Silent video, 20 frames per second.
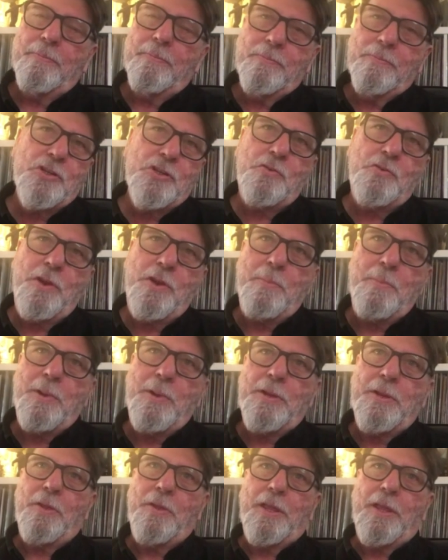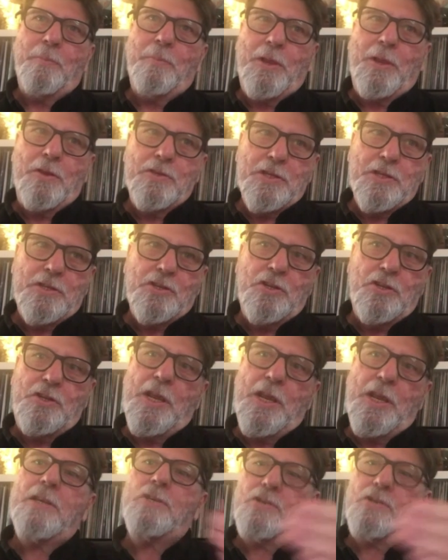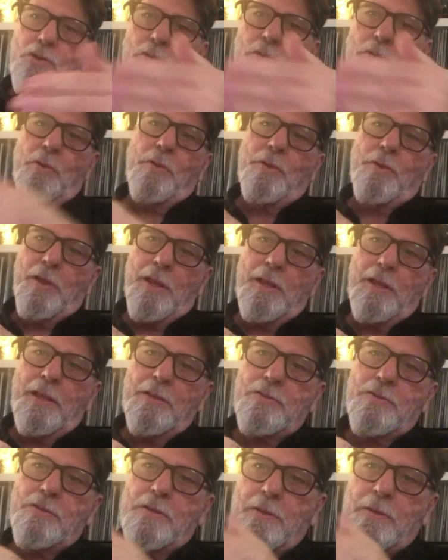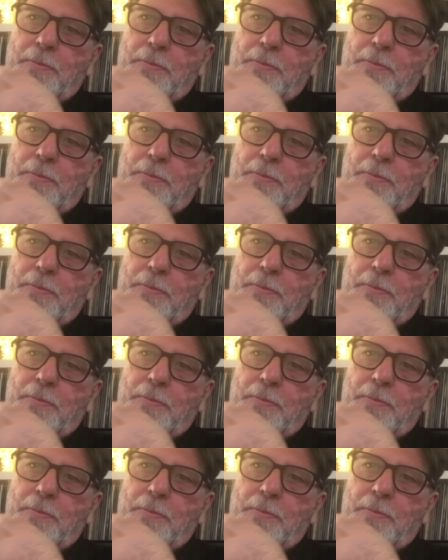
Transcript: streaming thing because it suggests other things.